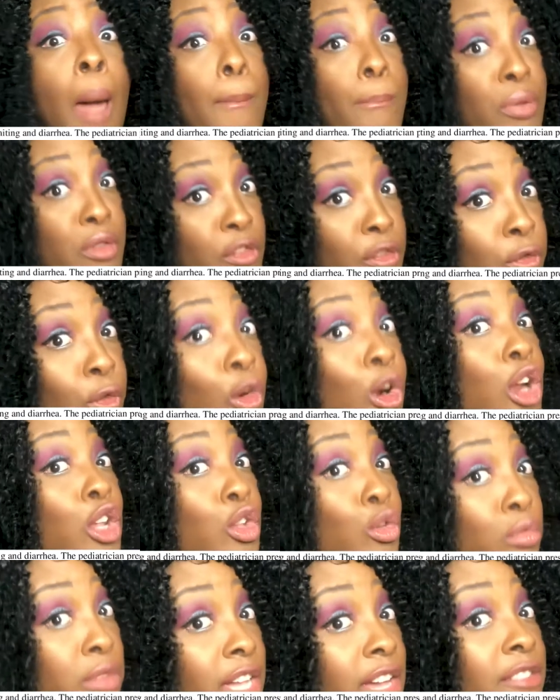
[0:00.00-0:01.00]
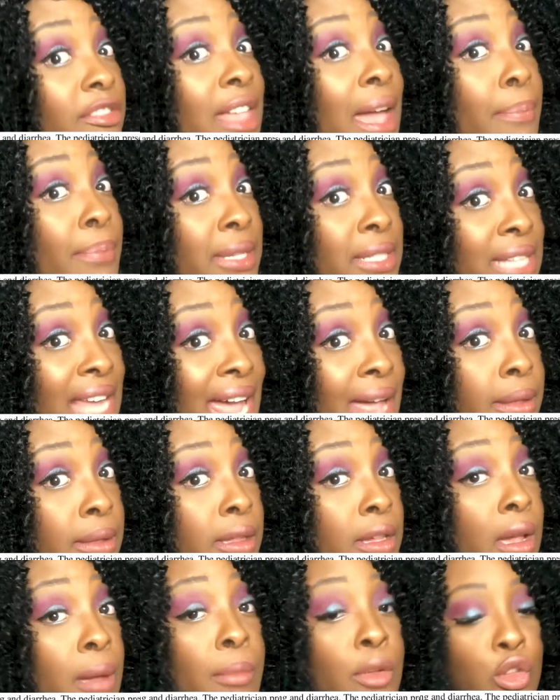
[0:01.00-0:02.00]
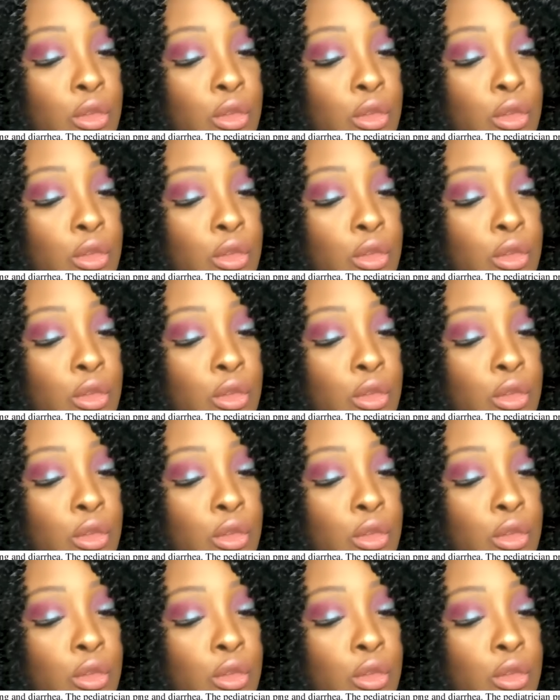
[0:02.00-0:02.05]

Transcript: before you give that potassium,